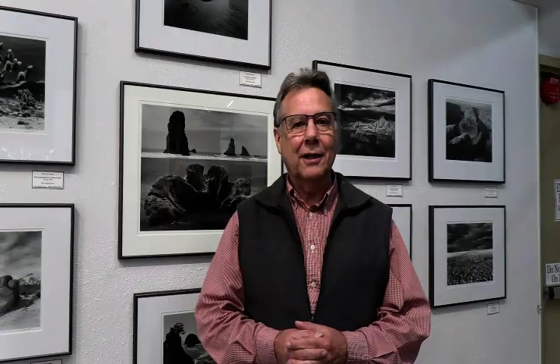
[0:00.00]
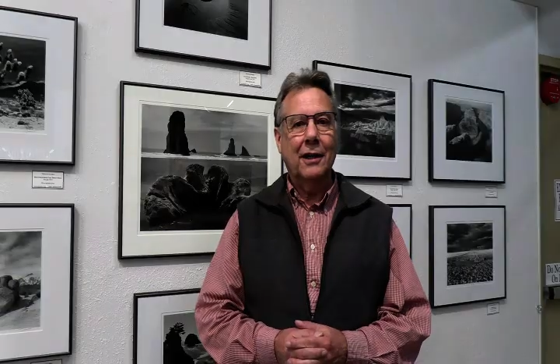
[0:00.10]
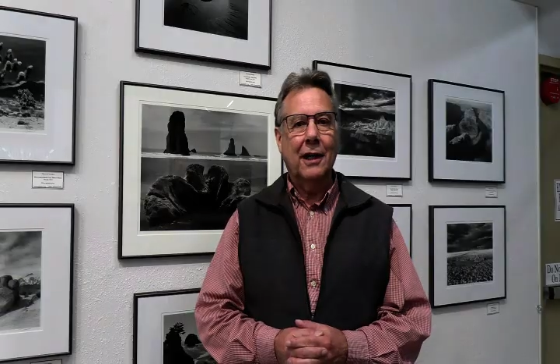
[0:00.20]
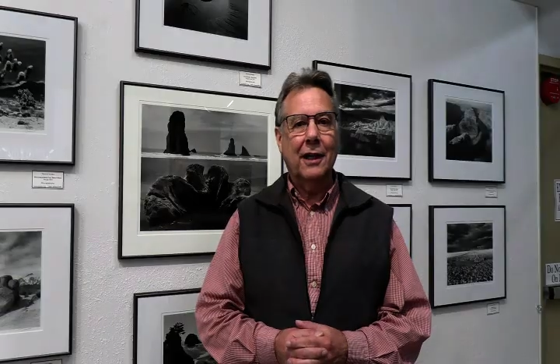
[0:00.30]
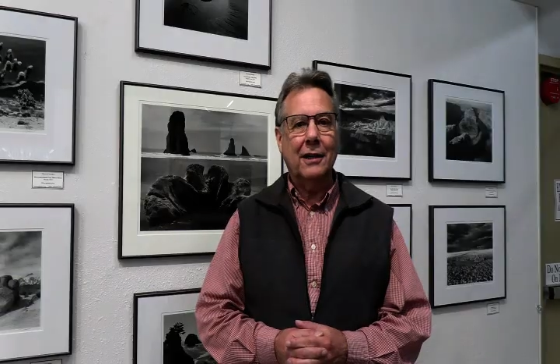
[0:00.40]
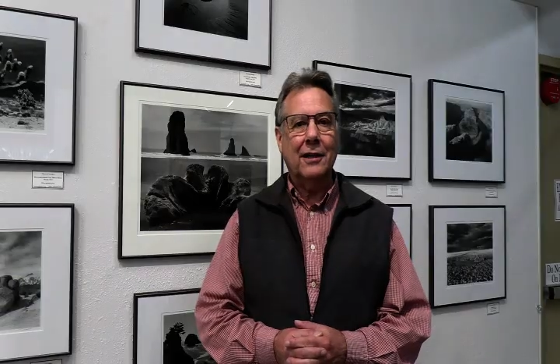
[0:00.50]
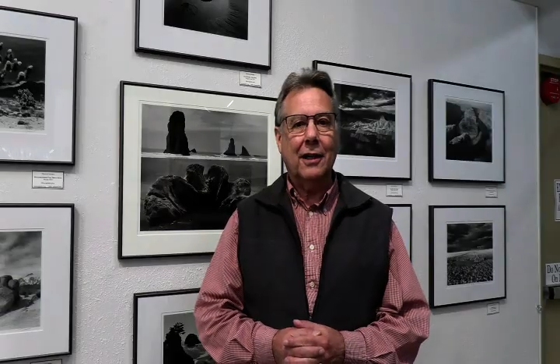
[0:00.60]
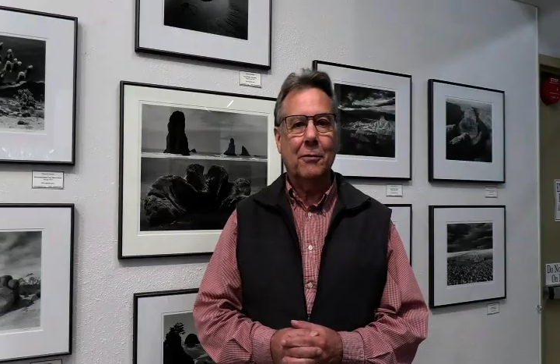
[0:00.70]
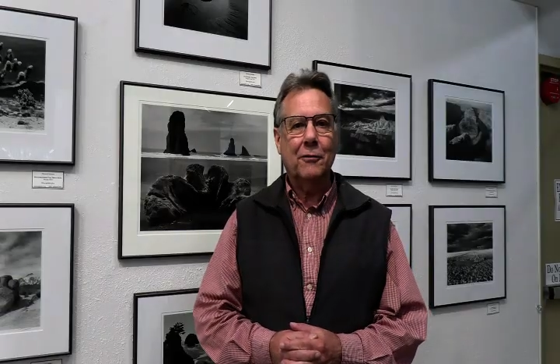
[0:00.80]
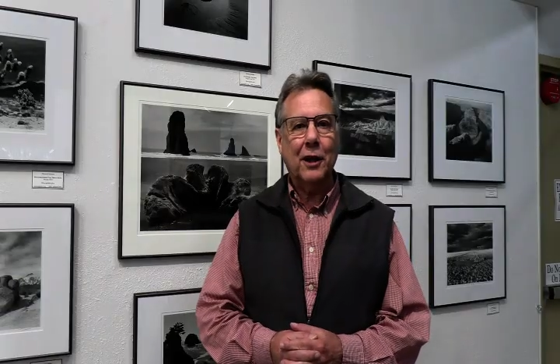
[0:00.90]
and
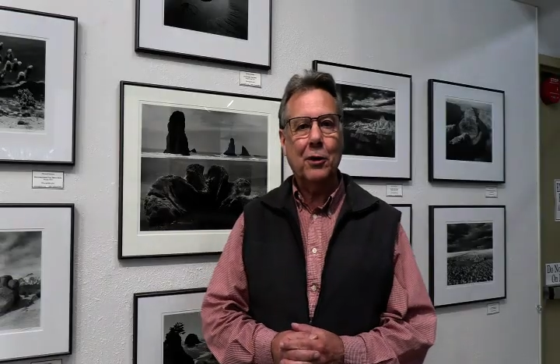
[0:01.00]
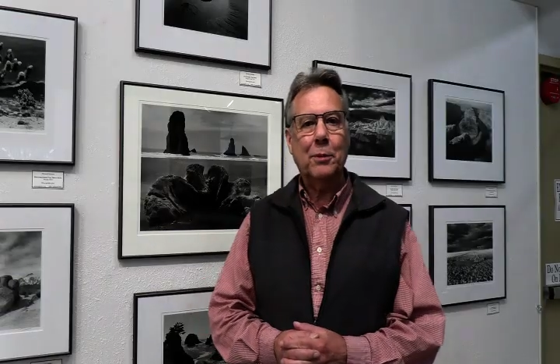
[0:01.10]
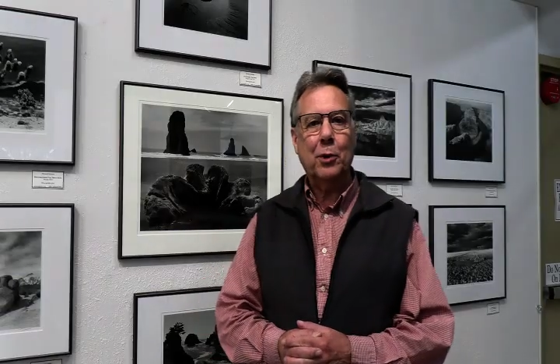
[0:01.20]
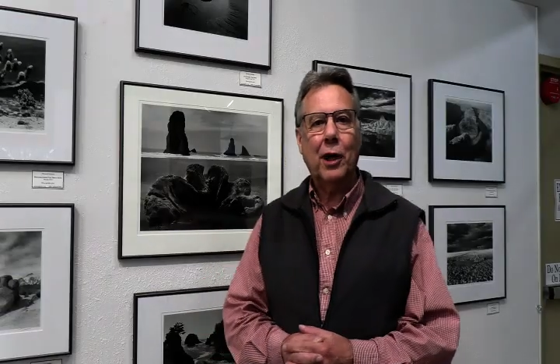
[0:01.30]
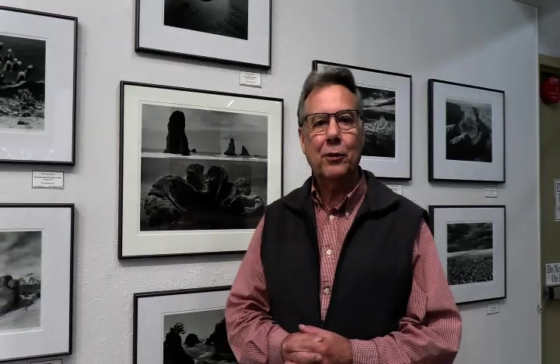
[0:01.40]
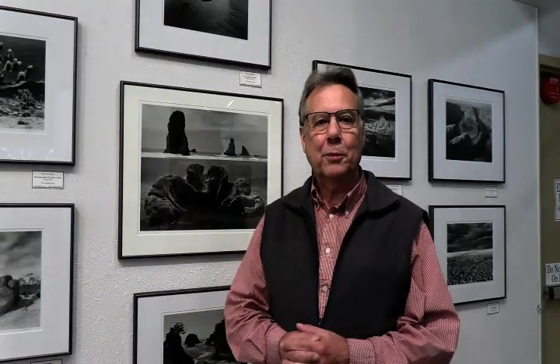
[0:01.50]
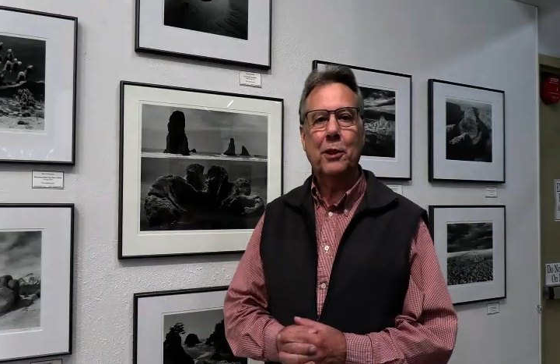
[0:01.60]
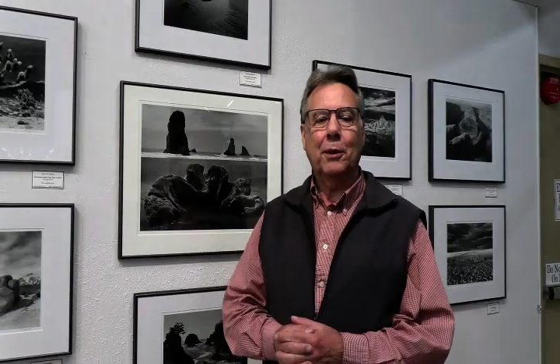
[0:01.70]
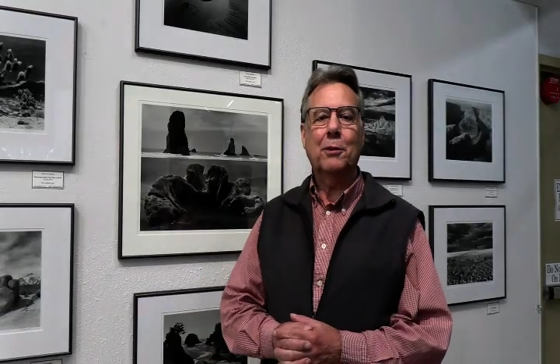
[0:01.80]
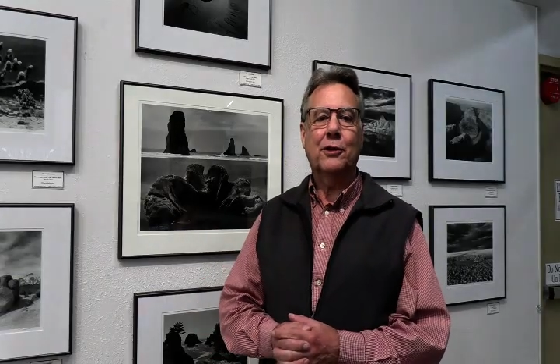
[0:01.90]
I'm very proud to be
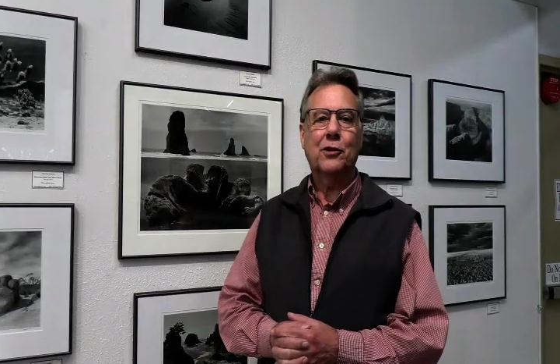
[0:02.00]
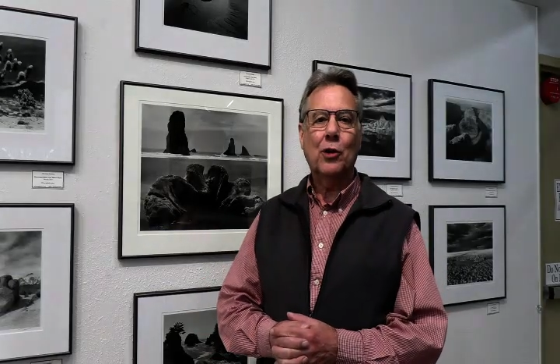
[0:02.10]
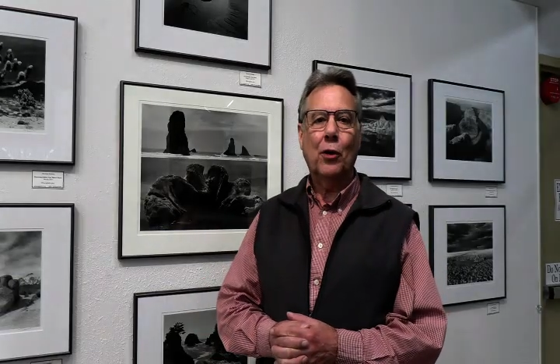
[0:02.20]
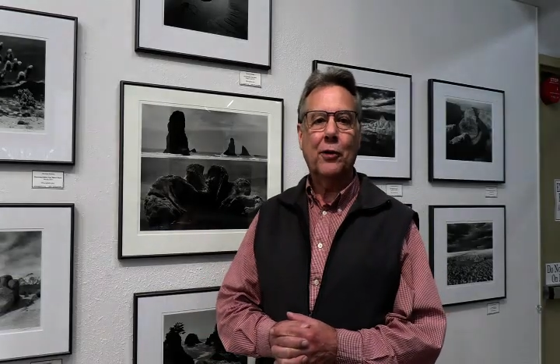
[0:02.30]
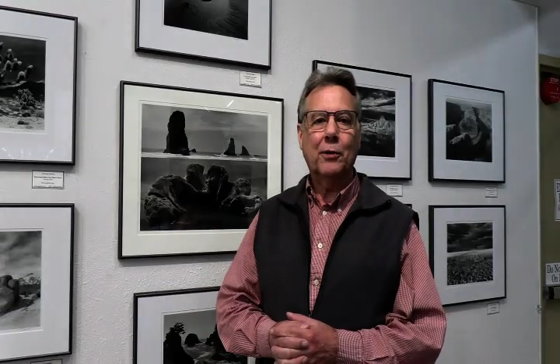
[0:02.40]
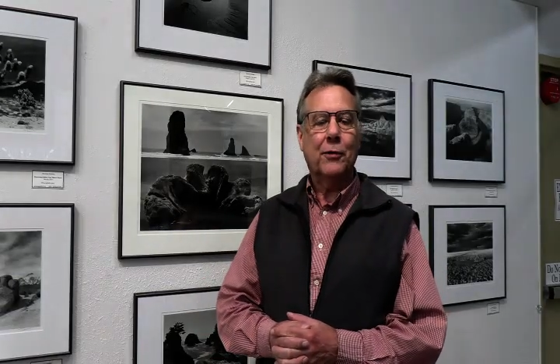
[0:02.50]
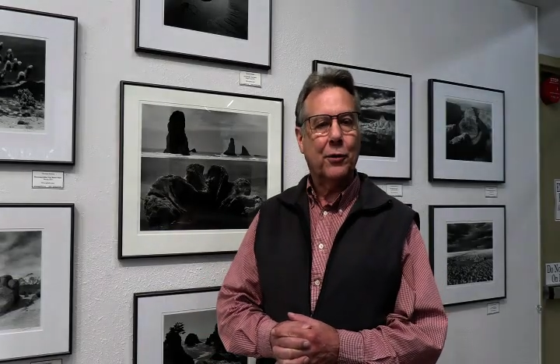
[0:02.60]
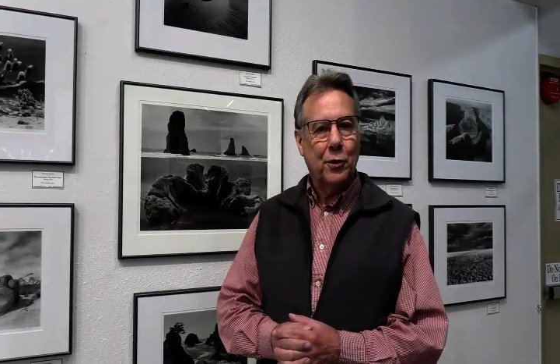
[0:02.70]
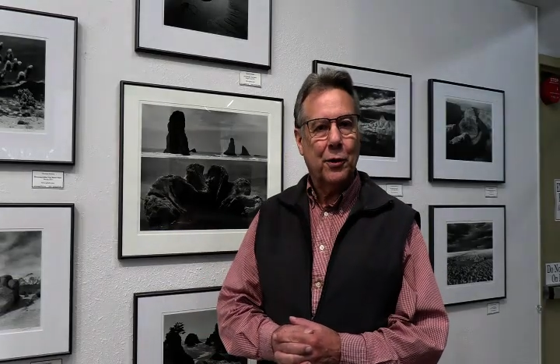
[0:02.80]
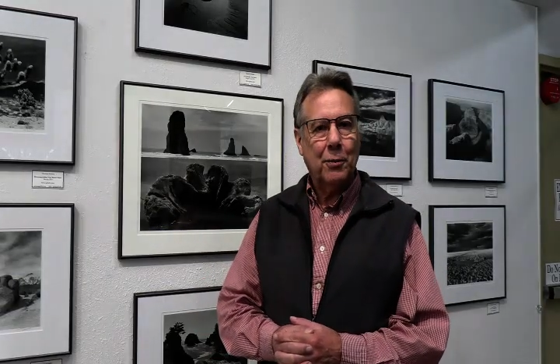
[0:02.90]
able to show them
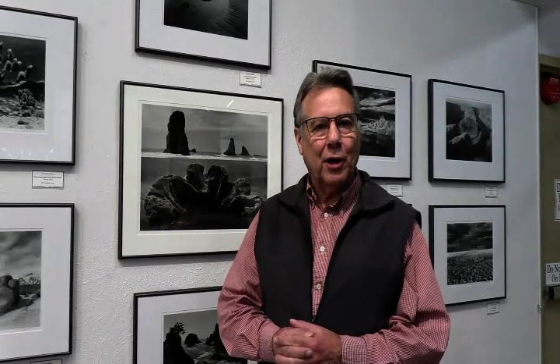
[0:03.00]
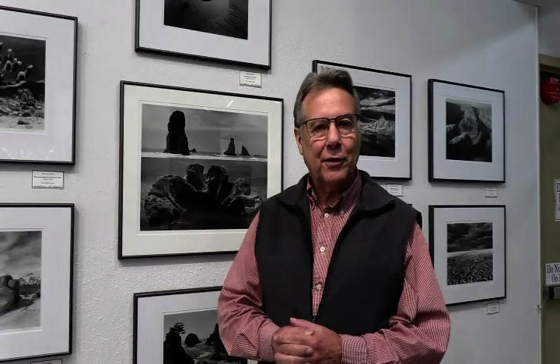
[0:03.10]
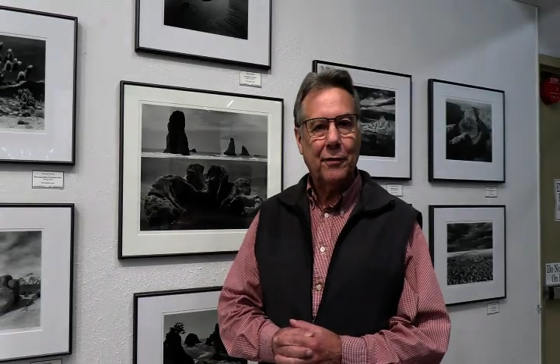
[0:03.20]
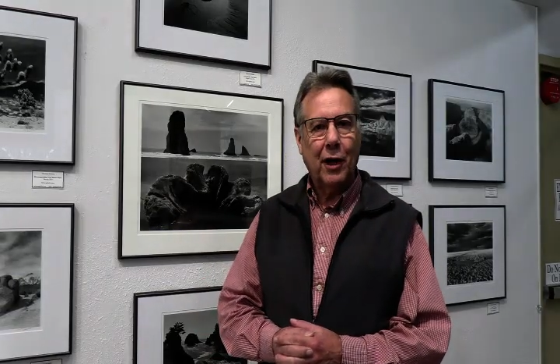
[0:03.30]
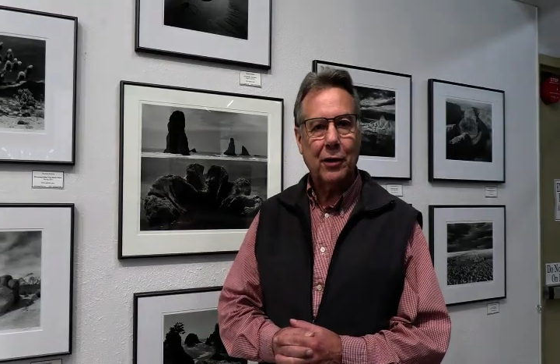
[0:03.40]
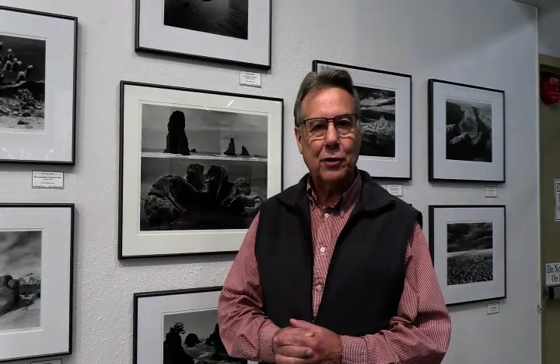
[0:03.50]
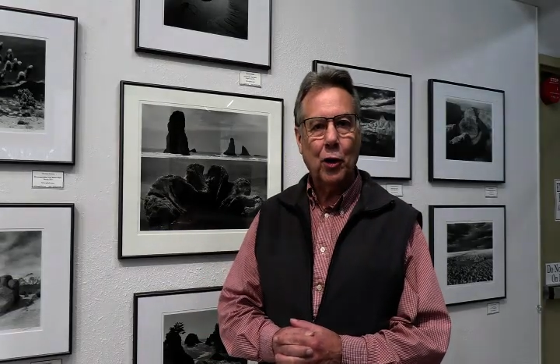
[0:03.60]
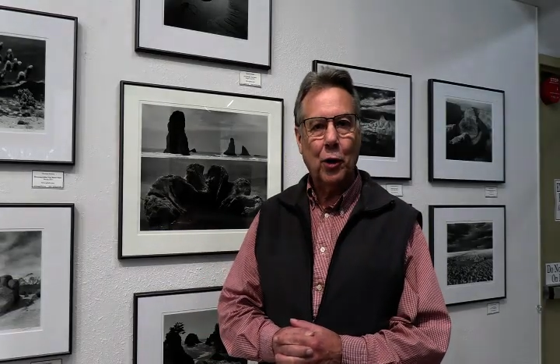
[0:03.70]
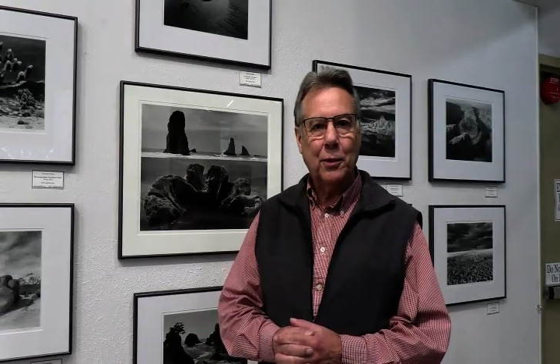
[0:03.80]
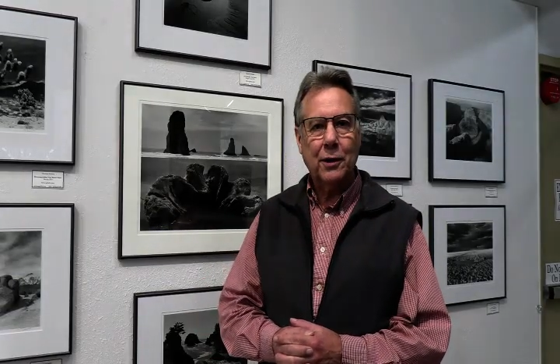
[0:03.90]
through the month of
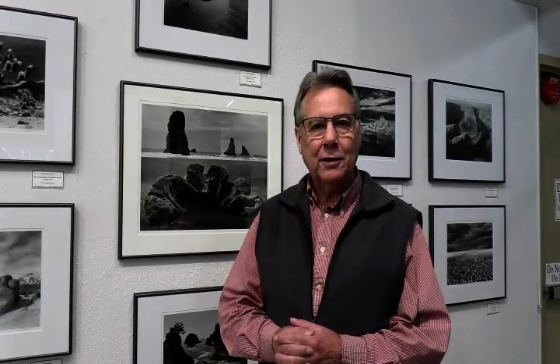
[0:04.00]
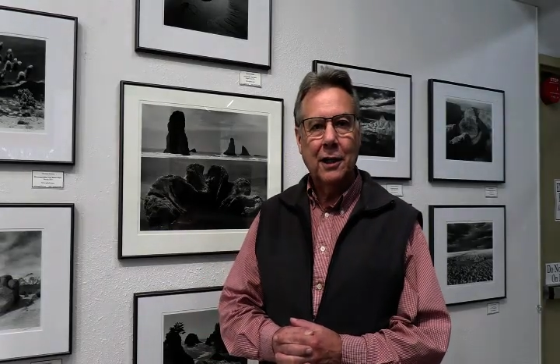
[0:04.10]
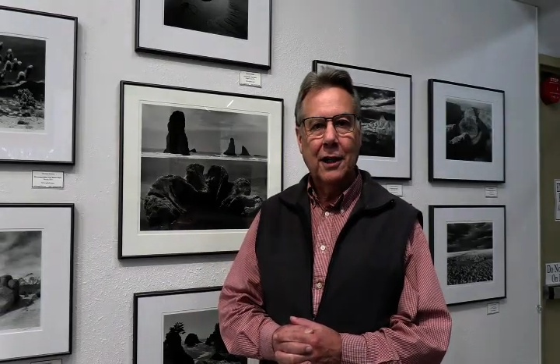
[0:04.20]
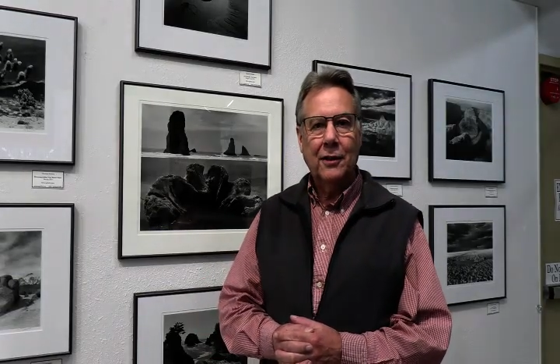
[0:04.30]
October.